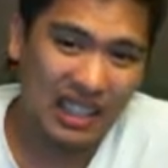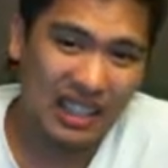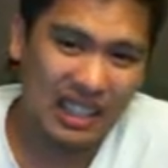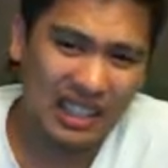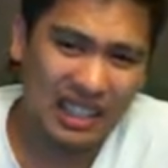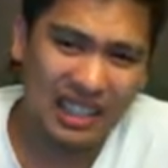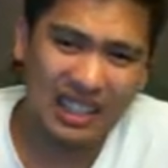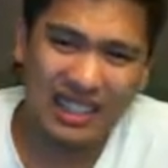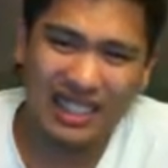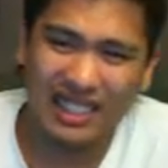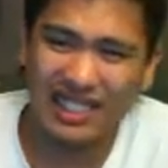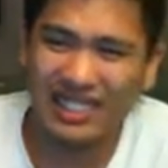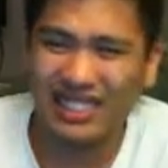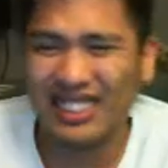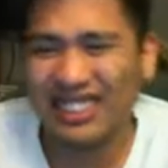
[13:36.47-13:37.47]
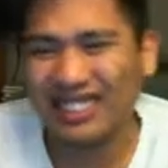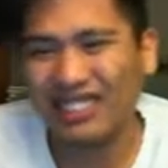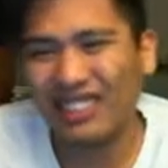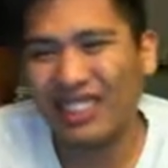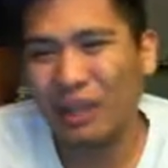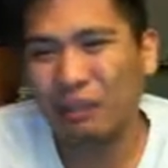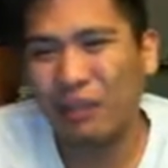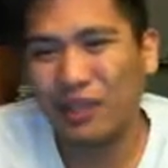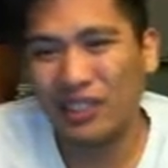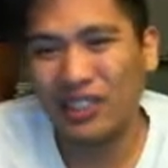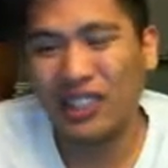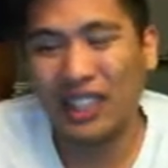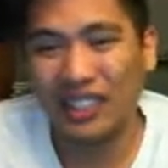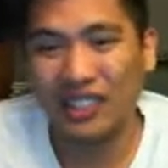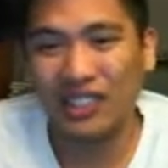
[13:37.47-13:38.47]
I think there's still a couple
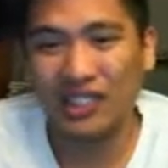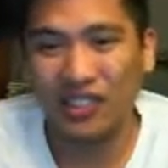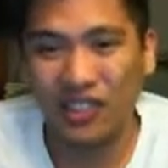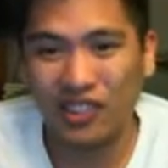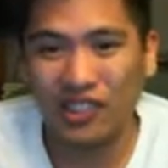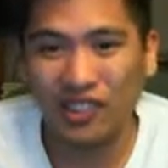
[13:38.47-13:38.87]
technical